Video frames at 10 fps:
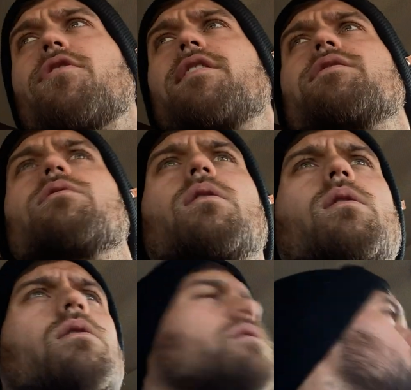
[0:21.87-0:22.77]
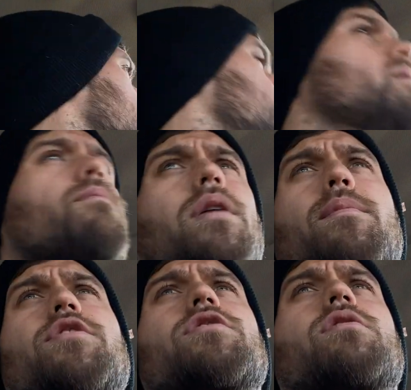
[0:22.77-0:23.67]
crazy long, but I'm
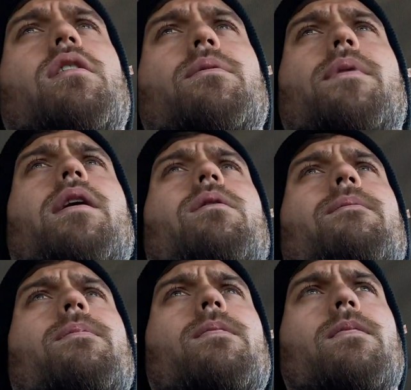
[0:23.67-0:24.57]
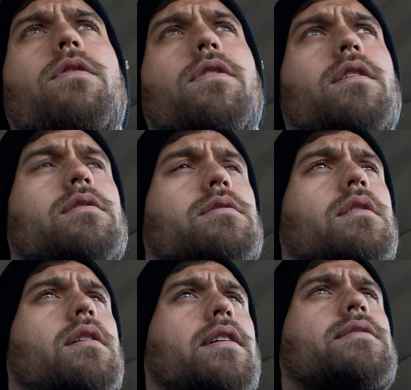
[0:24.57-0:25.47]
gonna just talk about things
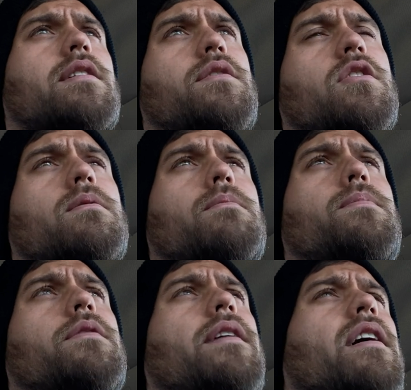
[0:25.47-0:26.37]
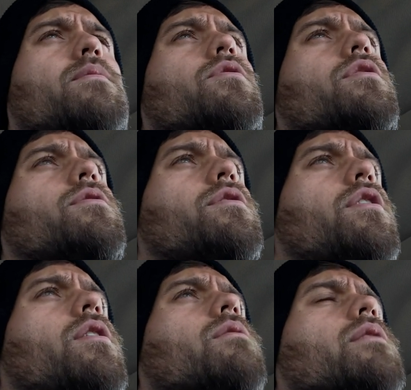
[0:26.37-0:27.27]
that, like I said, I think are going to be valuable to you to
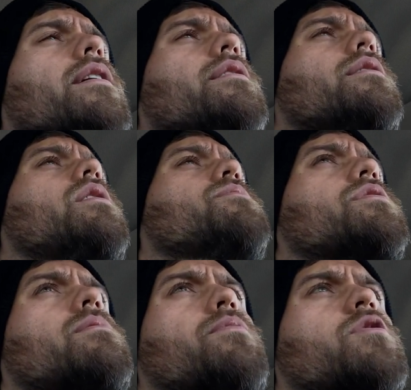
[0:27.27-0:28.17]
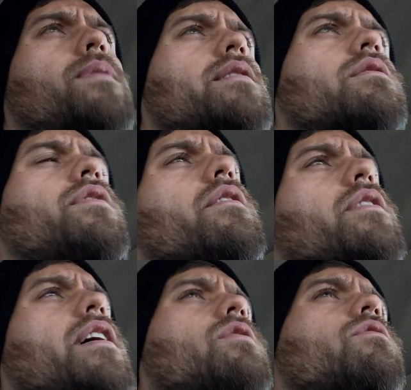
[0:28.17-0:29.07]
know, and just some perspective that I've
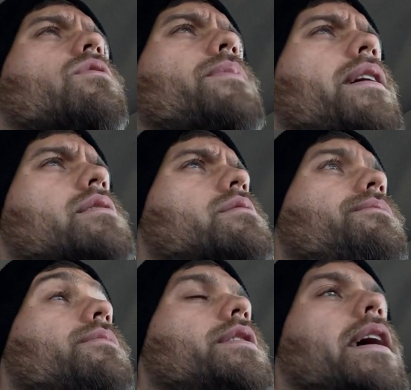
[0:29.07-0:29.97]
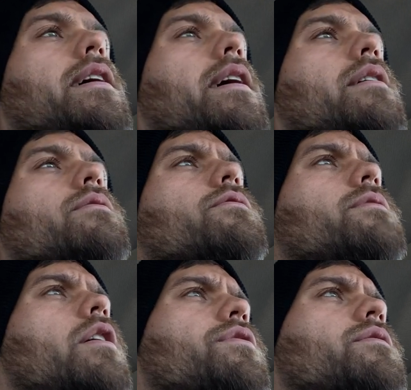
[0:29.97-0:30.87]
gained over the past decade of
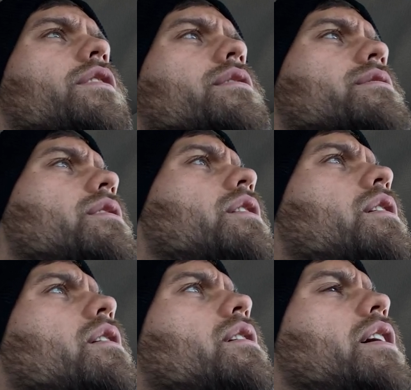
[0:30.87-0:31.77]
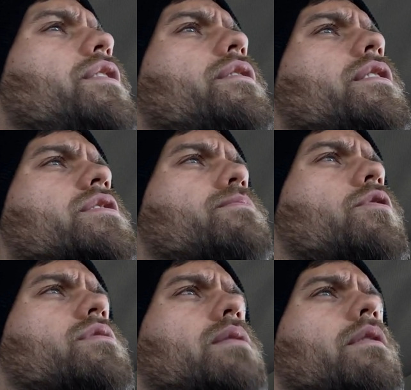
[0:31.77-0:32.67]
health and fitness. And it's
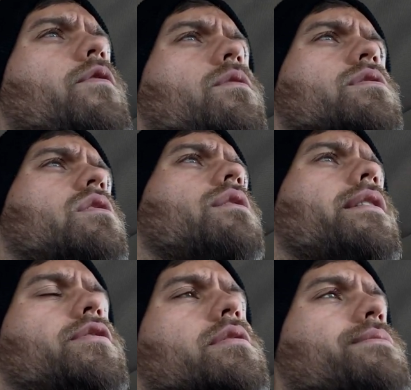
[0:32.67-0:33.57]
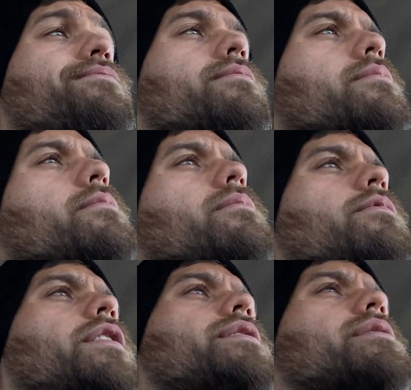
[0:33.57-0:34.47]
mostly going to be focused on just
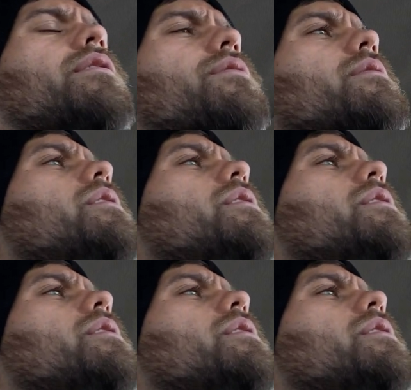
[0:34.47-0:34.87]
fitness and health.